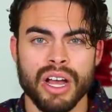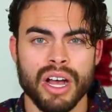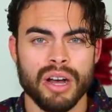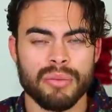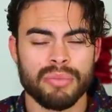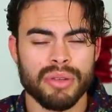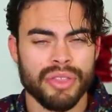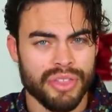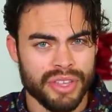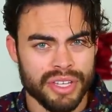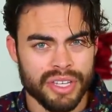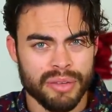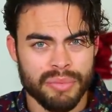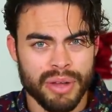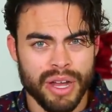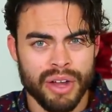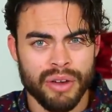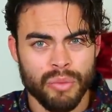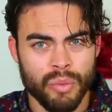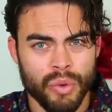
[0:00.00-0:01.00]
Uh, but think
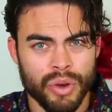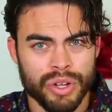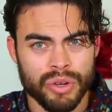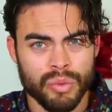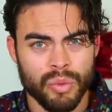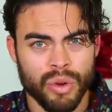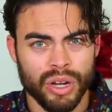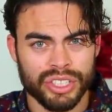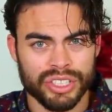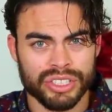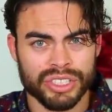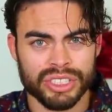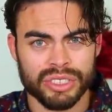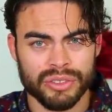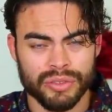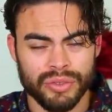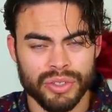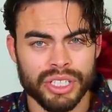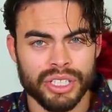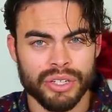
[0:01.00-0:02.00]
about while you're watching
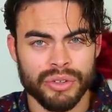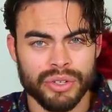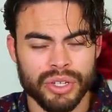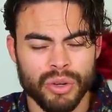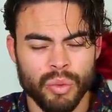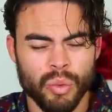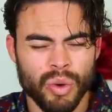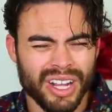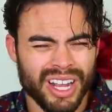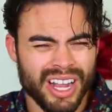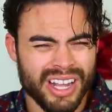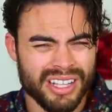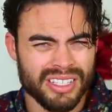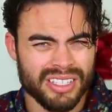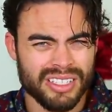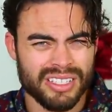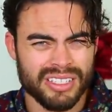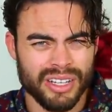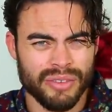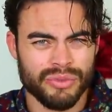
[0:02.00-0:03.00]
this video. You know, what
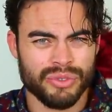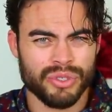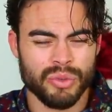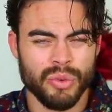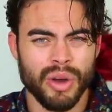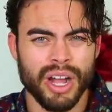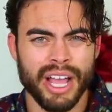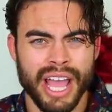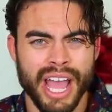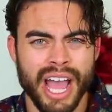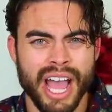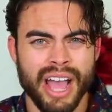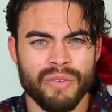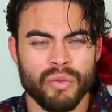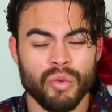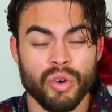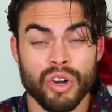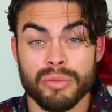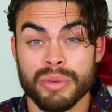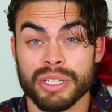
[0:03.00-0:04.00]
kinds of stuff do I
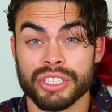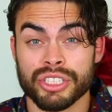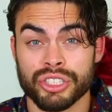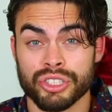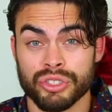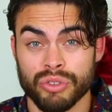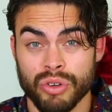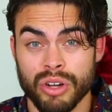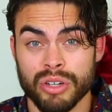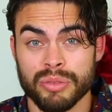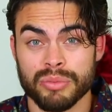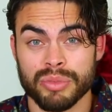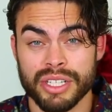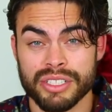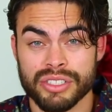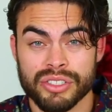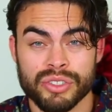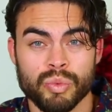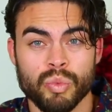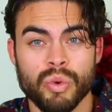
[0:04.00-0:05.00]
have? Where are my strong
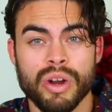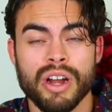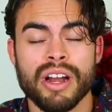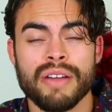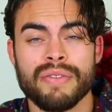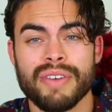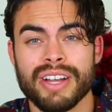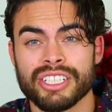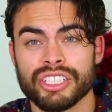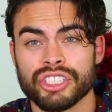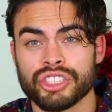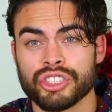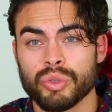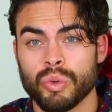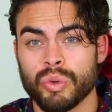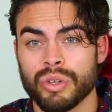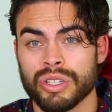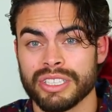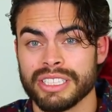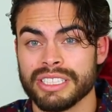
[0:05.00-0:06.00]
places? Where have I
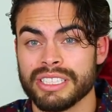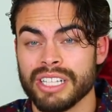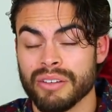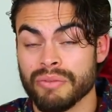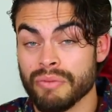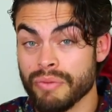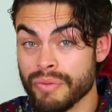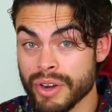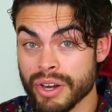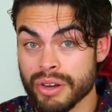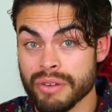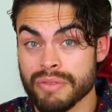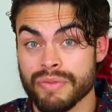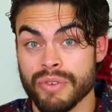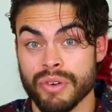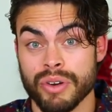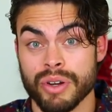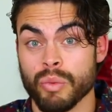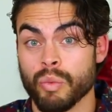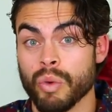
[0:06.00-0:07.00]
historically done very,
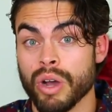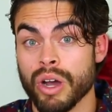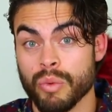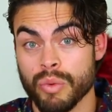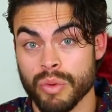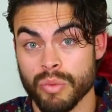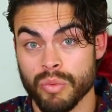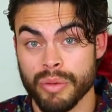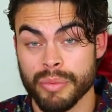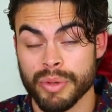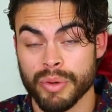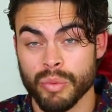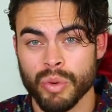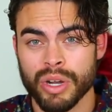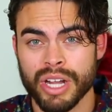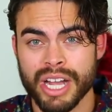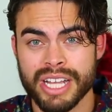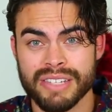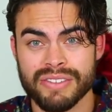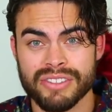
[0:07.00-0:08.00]
very well with women?
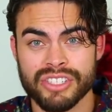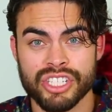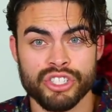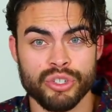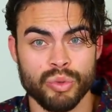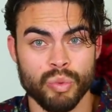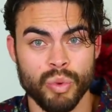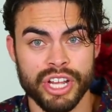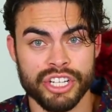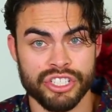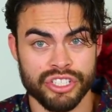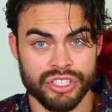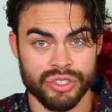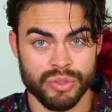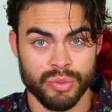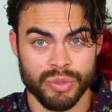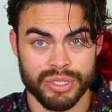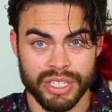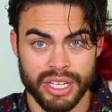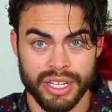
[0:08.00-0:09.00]
What kinds of
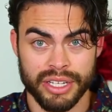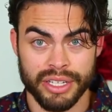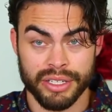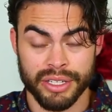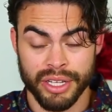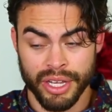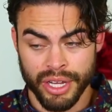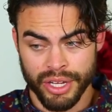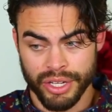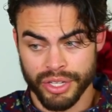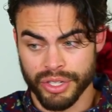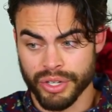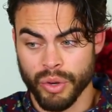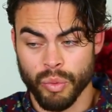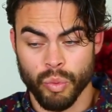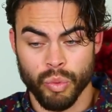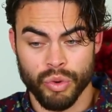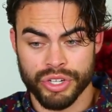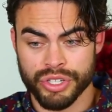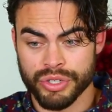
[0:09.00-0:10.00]
situations was I in? You know,
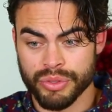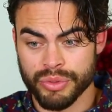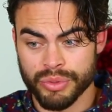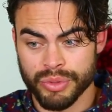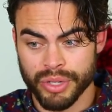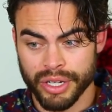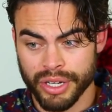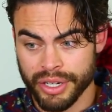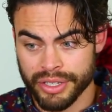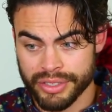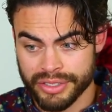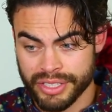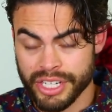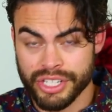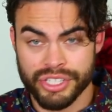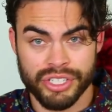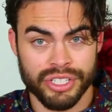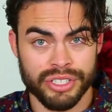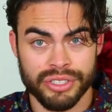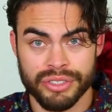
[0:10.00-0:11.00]
were you uh,
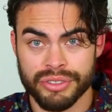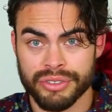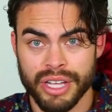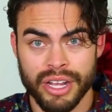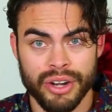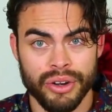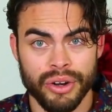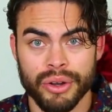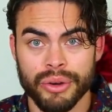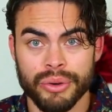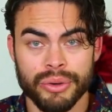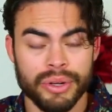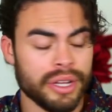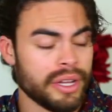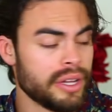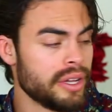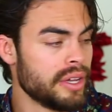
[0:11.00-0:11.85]
teaching? I don't know